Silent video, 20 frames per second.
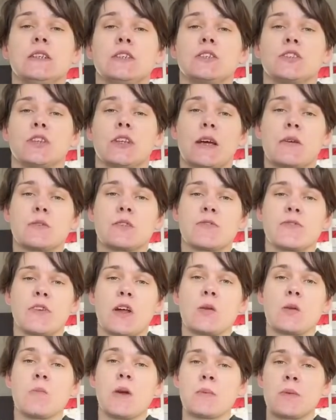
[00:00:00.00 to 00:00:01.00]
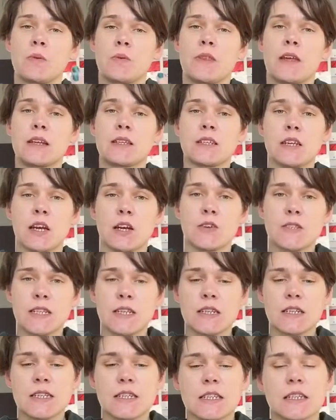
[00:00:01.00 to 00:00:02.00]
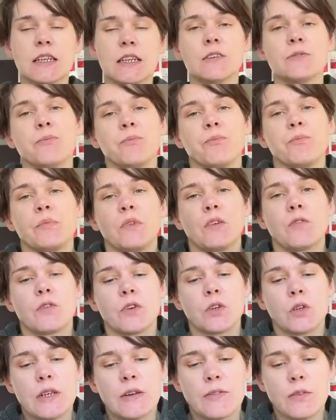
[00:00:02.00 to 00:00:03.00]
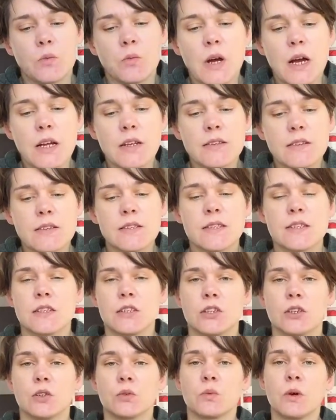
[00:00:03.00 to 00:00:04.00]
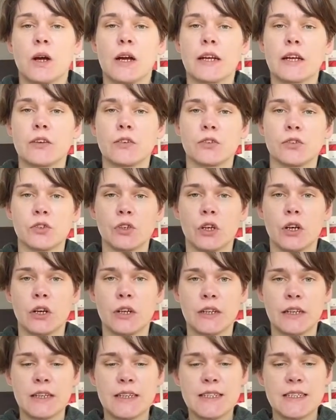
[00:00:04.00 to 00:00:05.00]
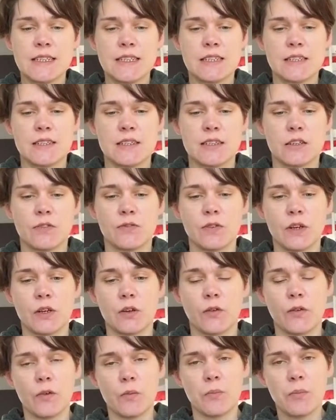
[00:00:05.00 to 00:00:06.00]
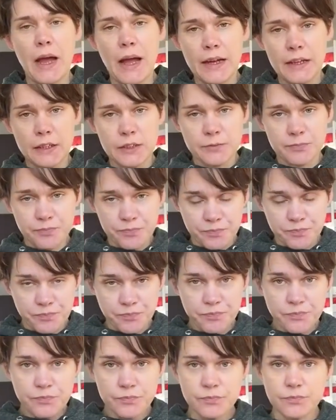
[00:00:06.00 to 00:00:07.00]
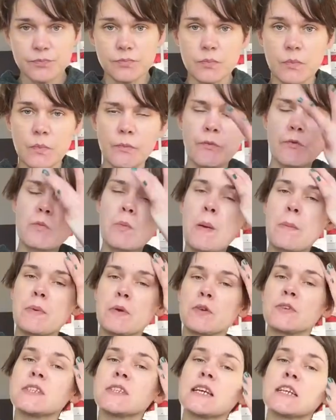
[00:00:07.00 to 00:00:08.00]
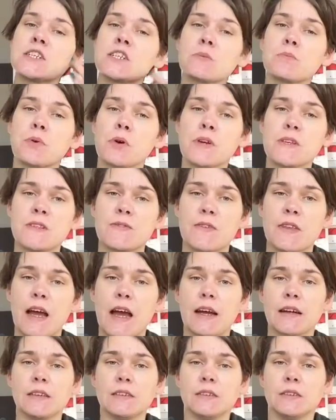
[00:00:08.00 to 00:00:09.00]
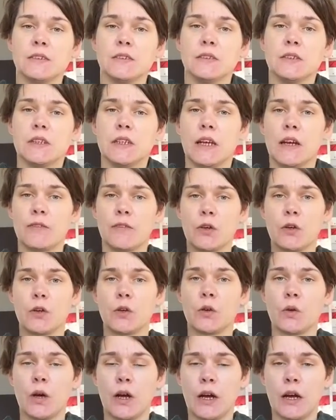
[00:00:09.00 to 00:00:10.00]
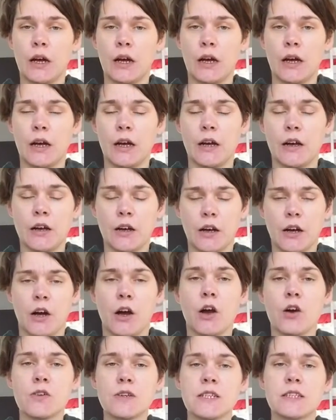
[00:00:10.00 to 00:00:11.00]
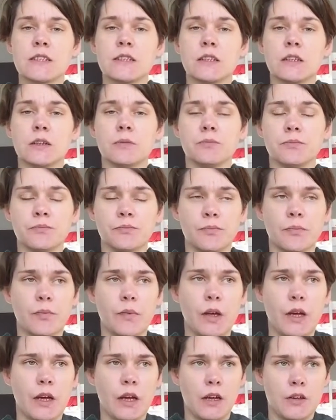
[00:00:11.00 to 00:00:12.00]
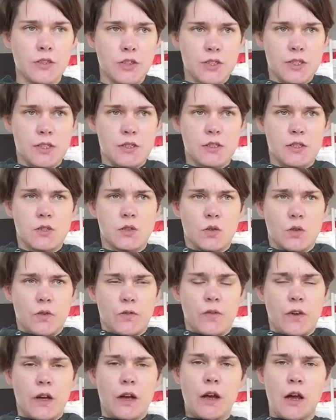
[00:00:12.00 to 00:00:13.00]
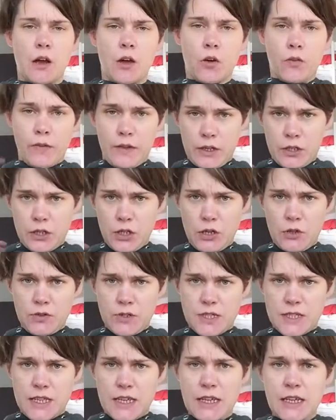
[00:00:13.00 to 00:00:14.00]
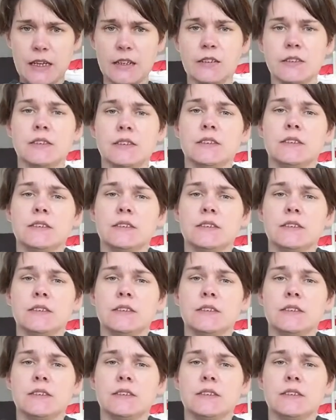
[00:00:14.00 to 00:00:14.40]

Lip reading: trying to get them to float maybe with their toes under. For your level 1s, you're working on your unaided star float on the back. Remember your teaching points for that. If you are holding them, just sort of on their shoulders here,